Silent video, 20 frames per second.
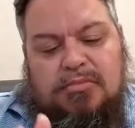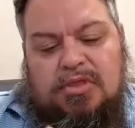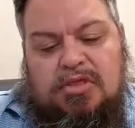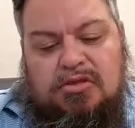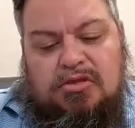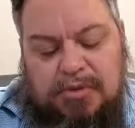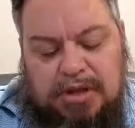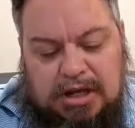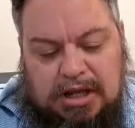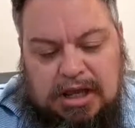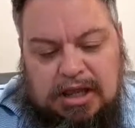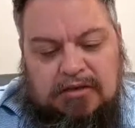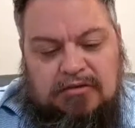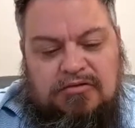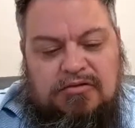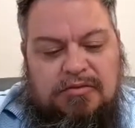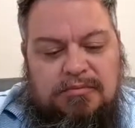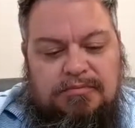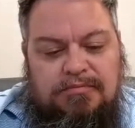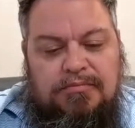3
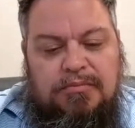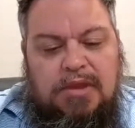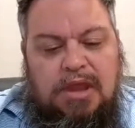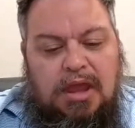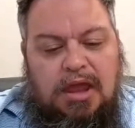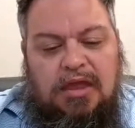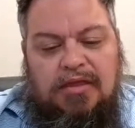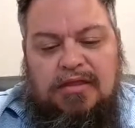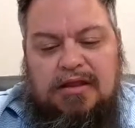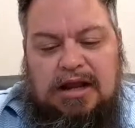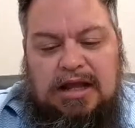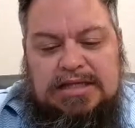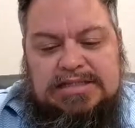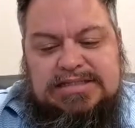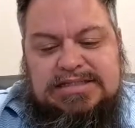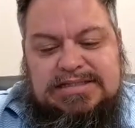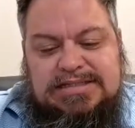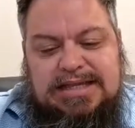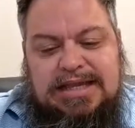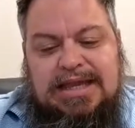days and then I
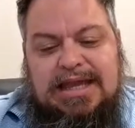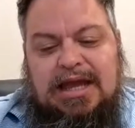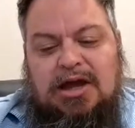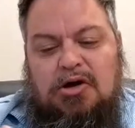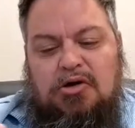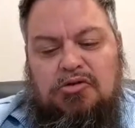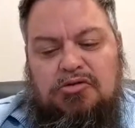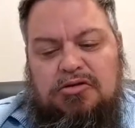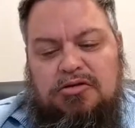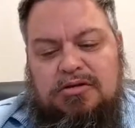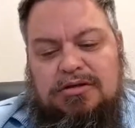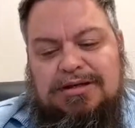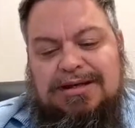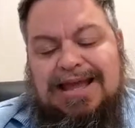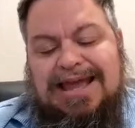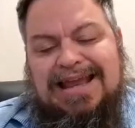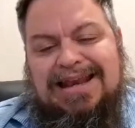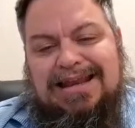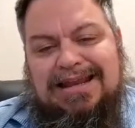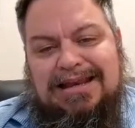stay out
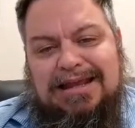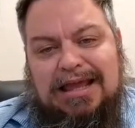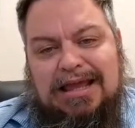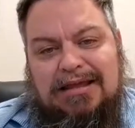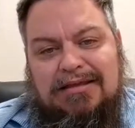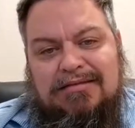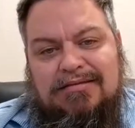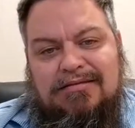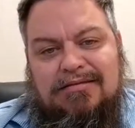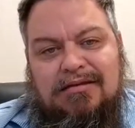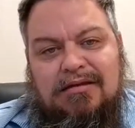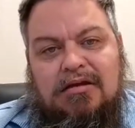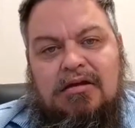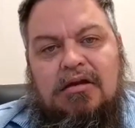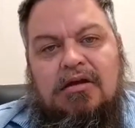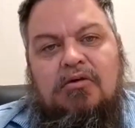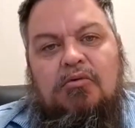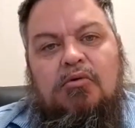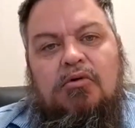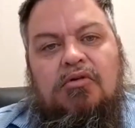90 days.
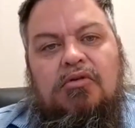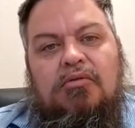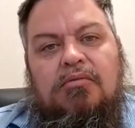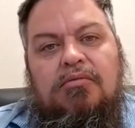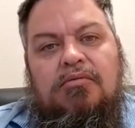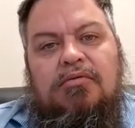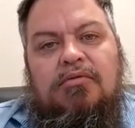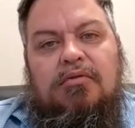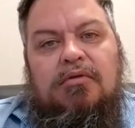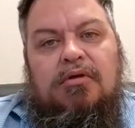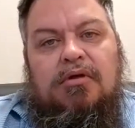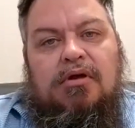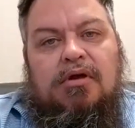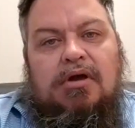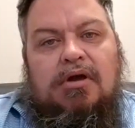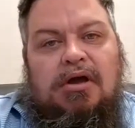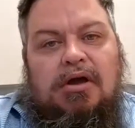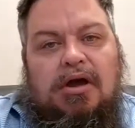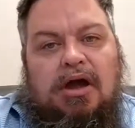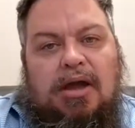Well,
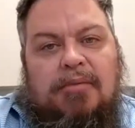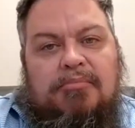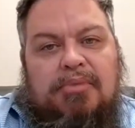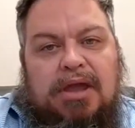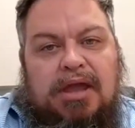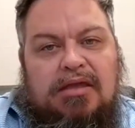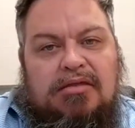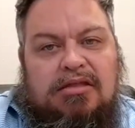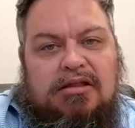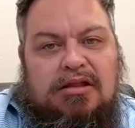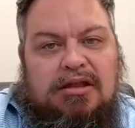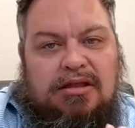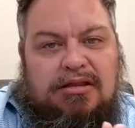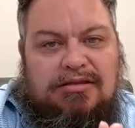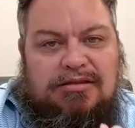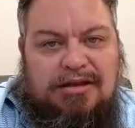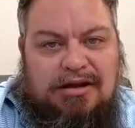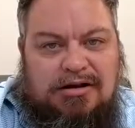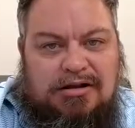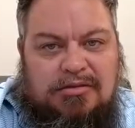I pay the
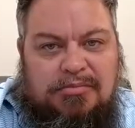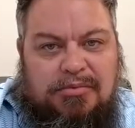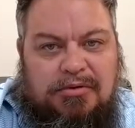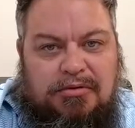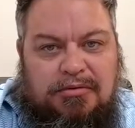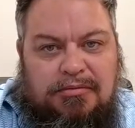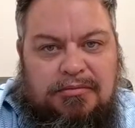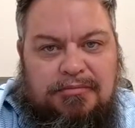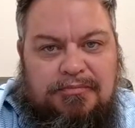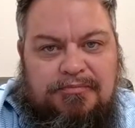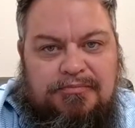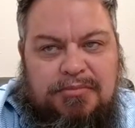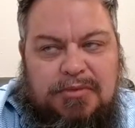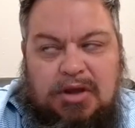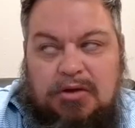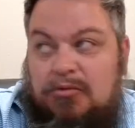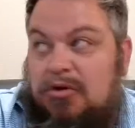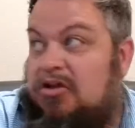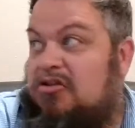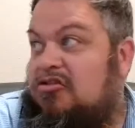deductible,
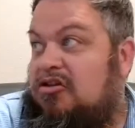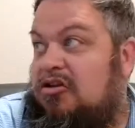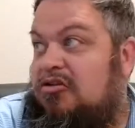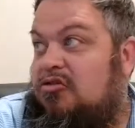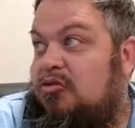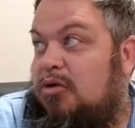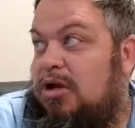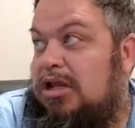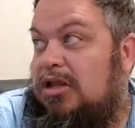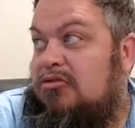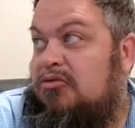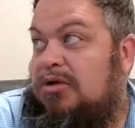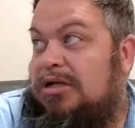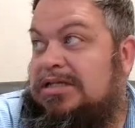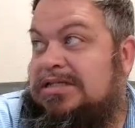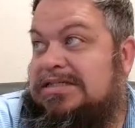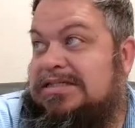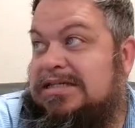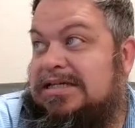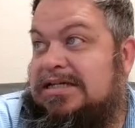which in
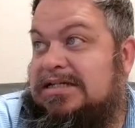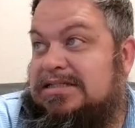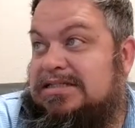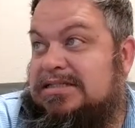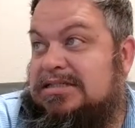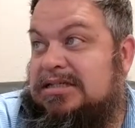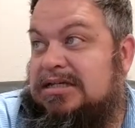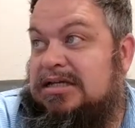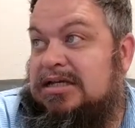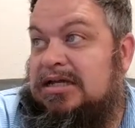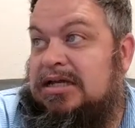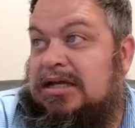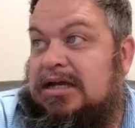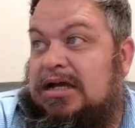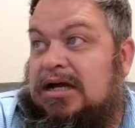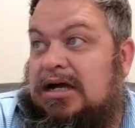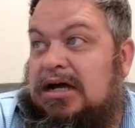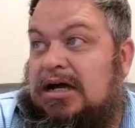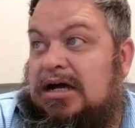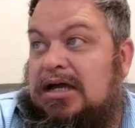2026
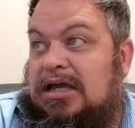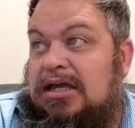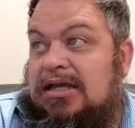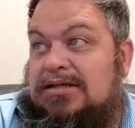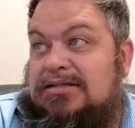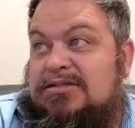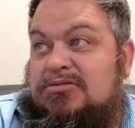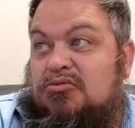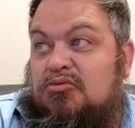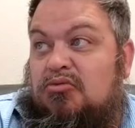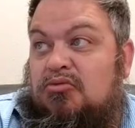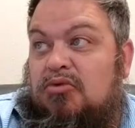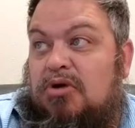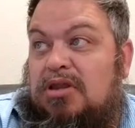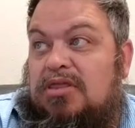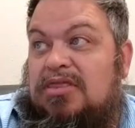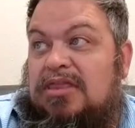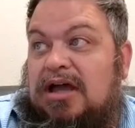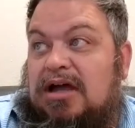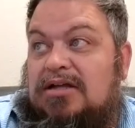is
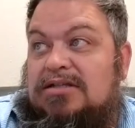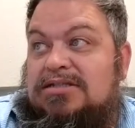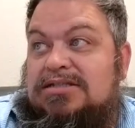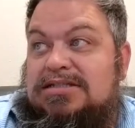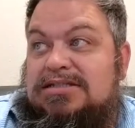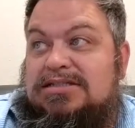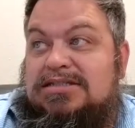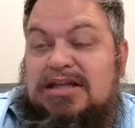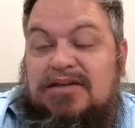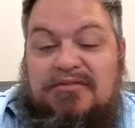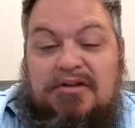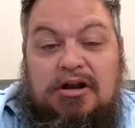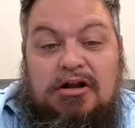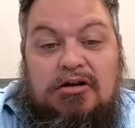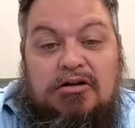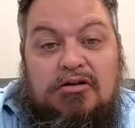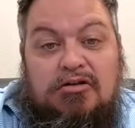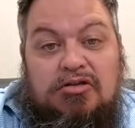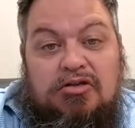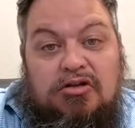
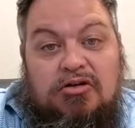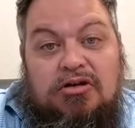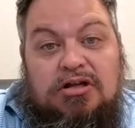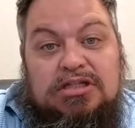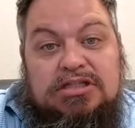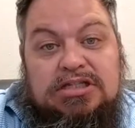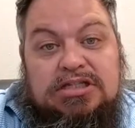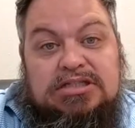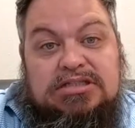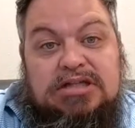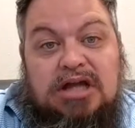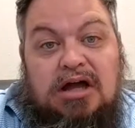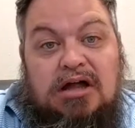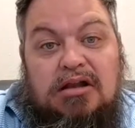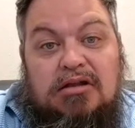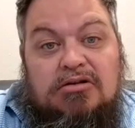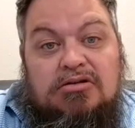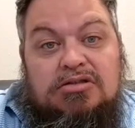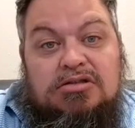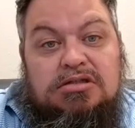
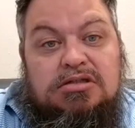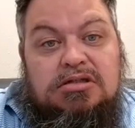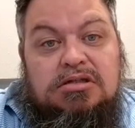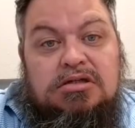$1,736.